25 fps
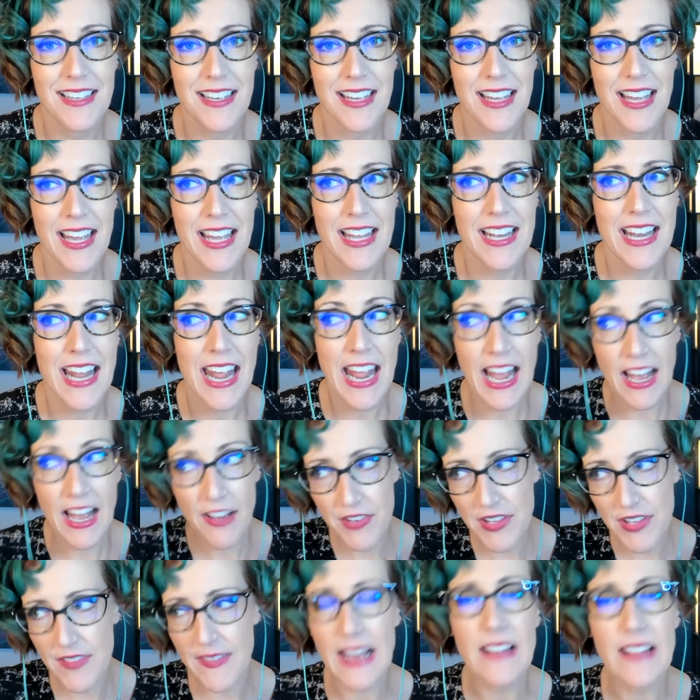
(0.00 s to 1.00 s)
And
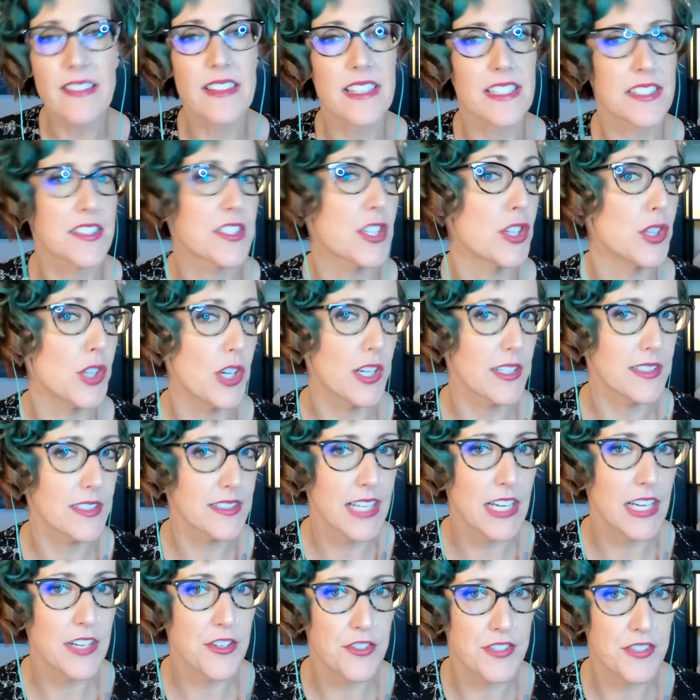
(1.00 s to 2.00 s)
having that list
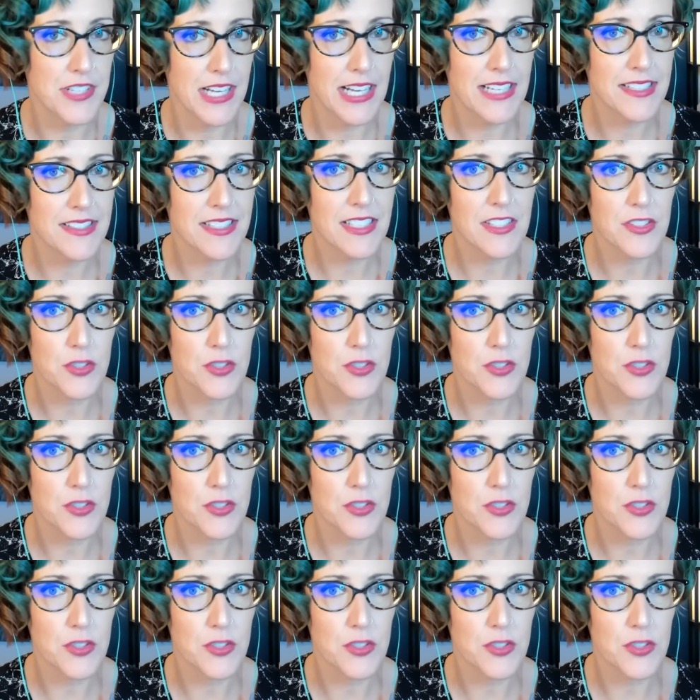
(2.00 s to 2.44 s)
alongside your desk is